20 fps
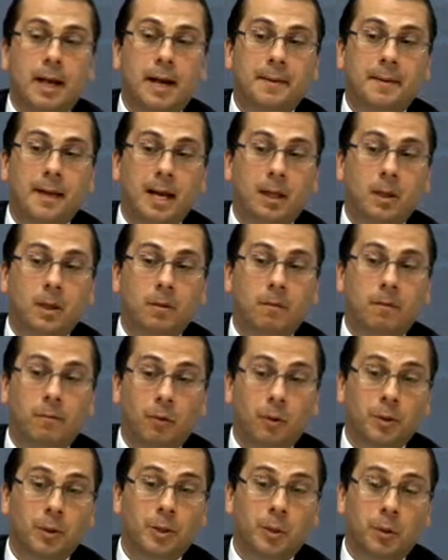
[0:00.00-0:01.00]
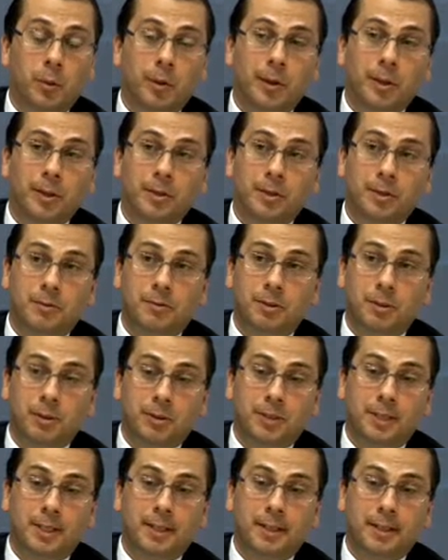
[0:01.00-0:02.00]
And that fall in oil is
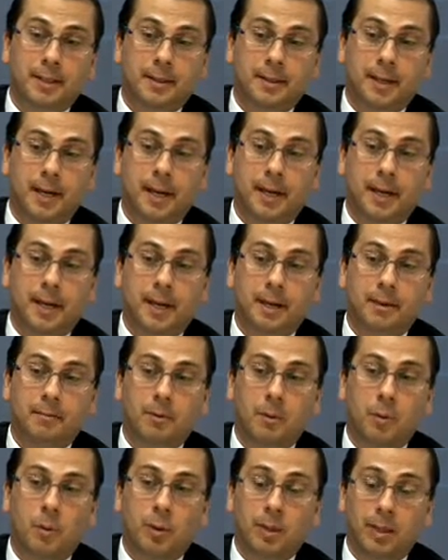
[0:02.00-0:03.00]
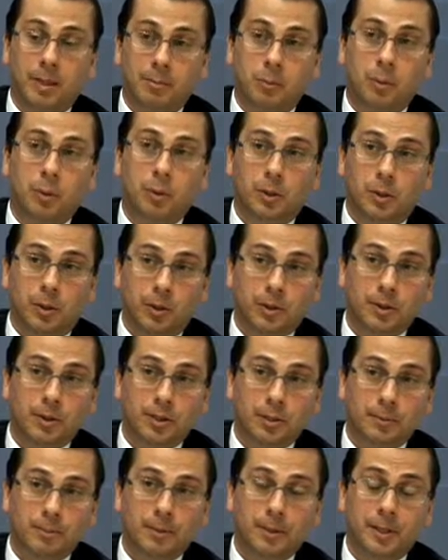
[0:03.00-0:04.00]
reducing their oil import
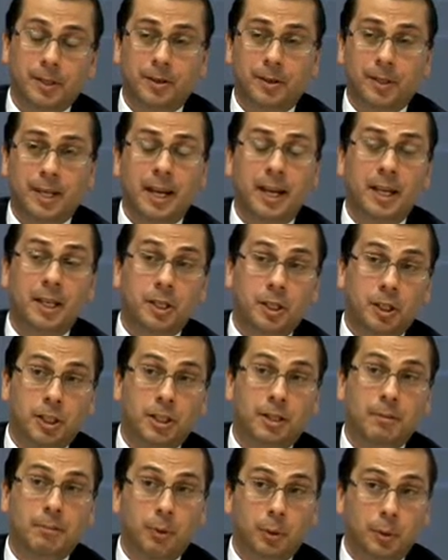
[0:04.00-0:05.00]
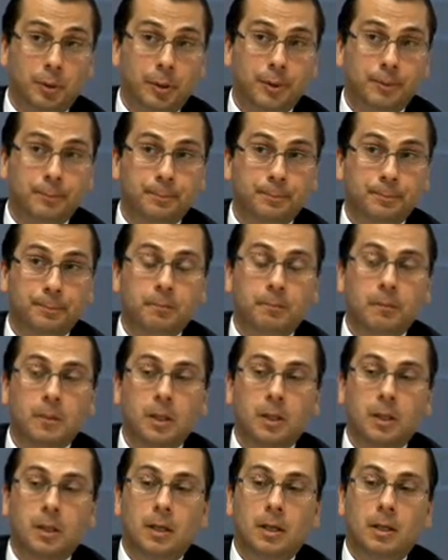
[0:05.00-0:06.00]
costs. They're a net energy importer.
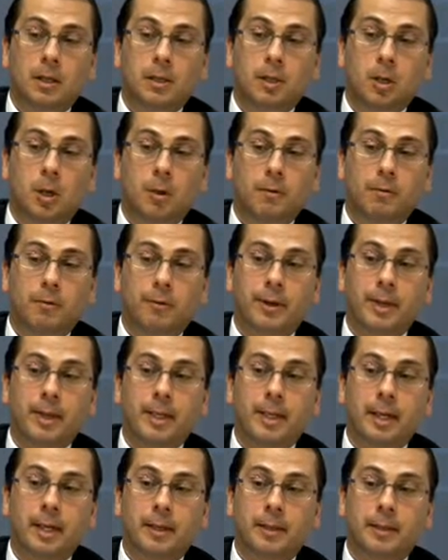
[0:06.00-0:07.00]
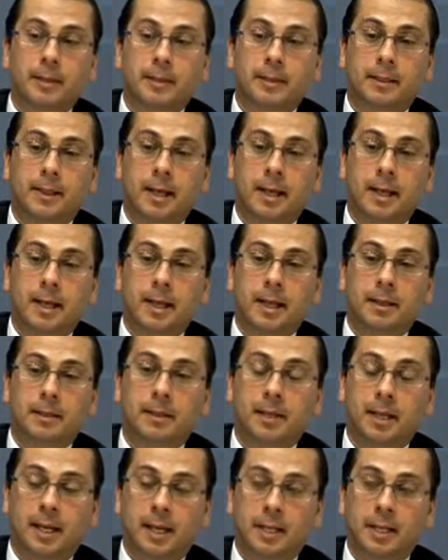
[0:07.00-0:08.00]
So for India, they're
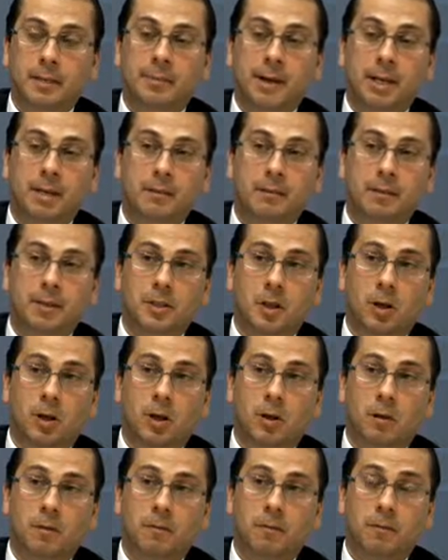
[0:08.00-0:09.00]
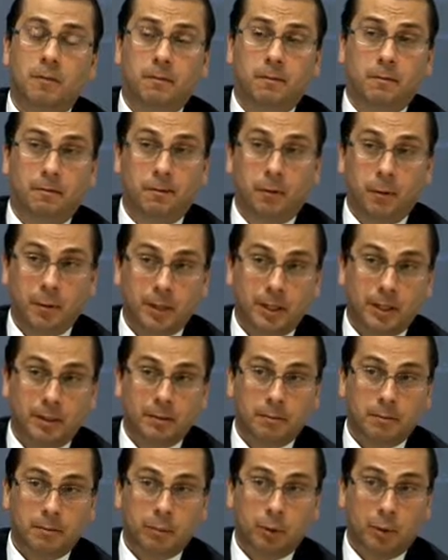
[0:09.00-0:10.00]
seeing the benefits of
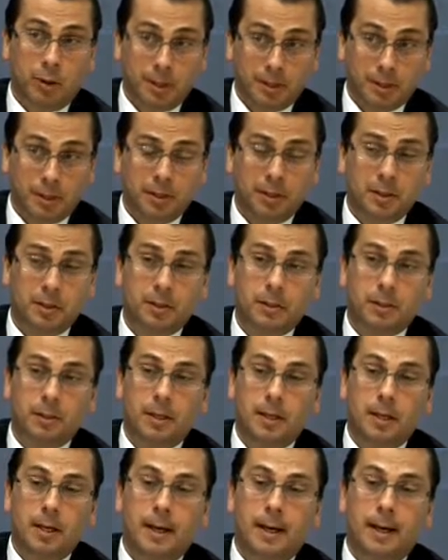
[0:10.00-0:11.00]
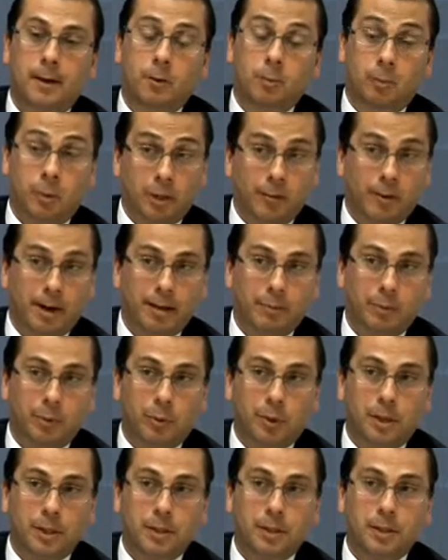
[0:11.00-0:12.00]
falling prices or moderating
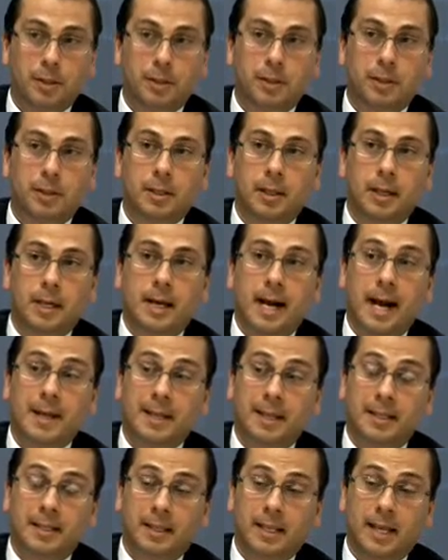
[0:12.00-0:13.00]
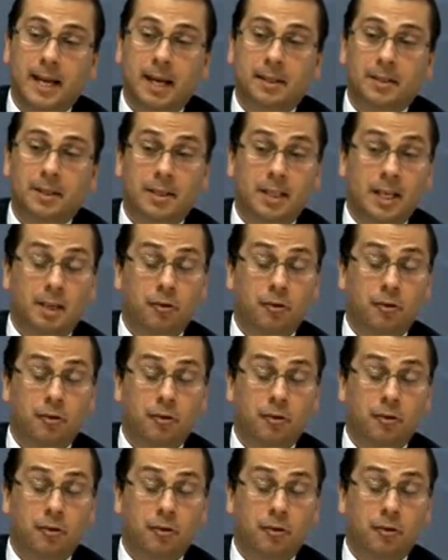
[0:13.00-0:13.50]
prices, and that's allowed the